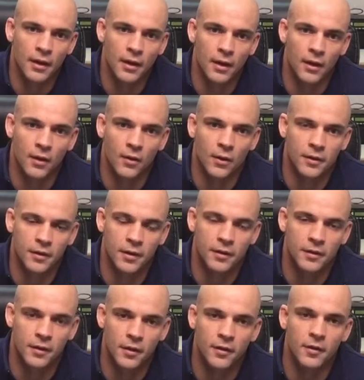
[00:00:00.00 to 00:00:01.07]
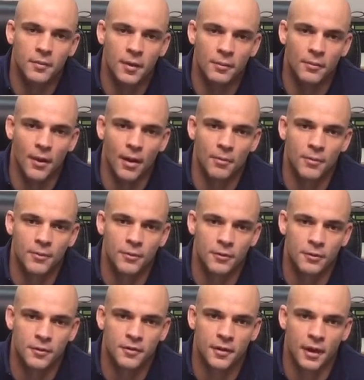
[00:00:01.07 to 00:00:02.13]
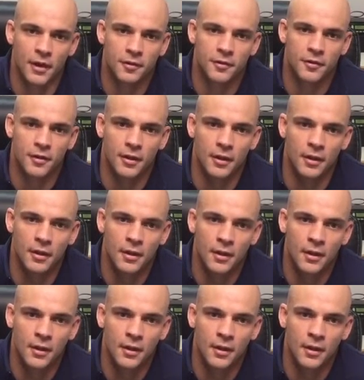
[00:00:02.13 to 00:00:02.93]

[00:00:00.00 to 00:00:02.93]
are going to continue to be problems with SC